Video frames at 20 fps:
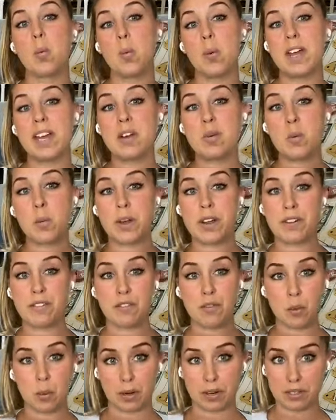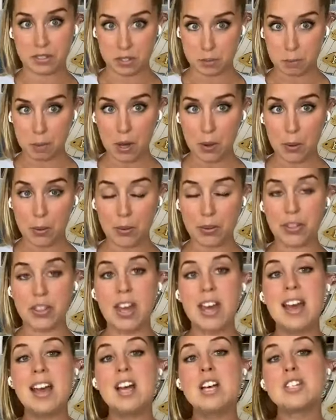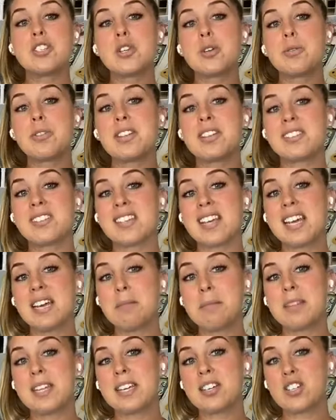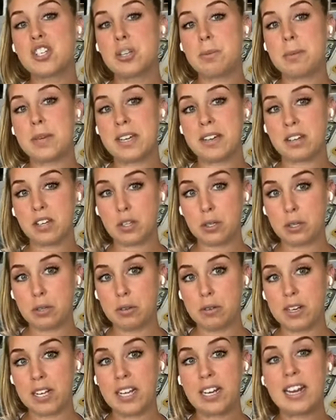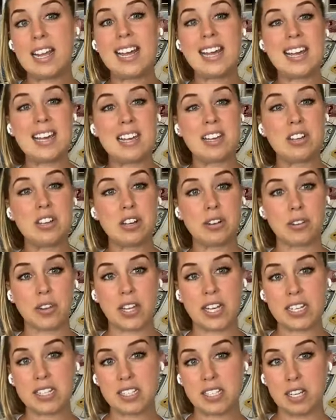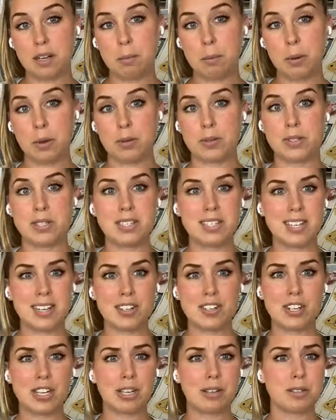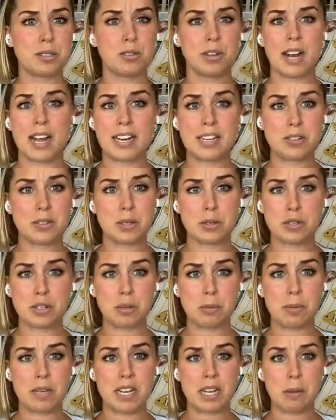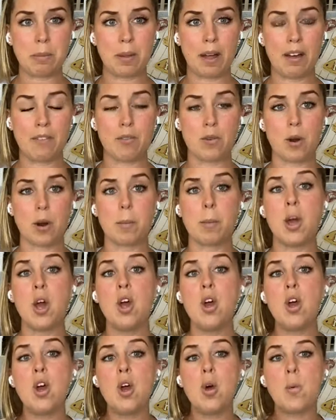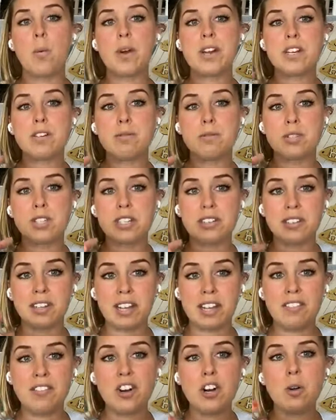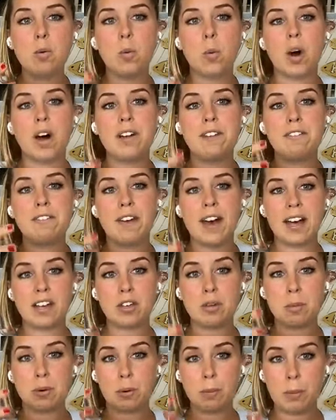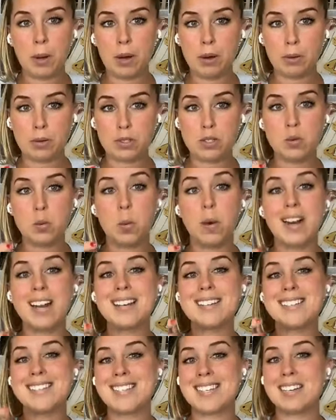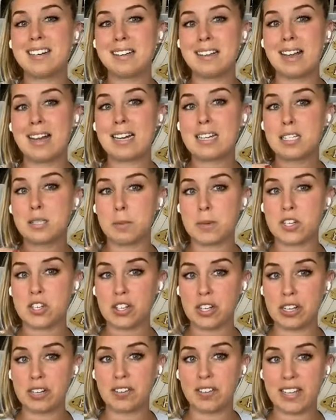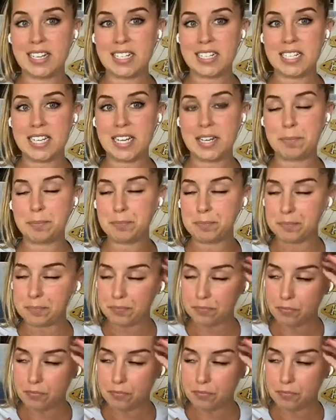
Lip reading: win-win for us both. So the same thing should be included in your LinkedIn post. This actually goes for any social media platform. When you deliver one valuable post, what I see a lot, especially on LinkedIn,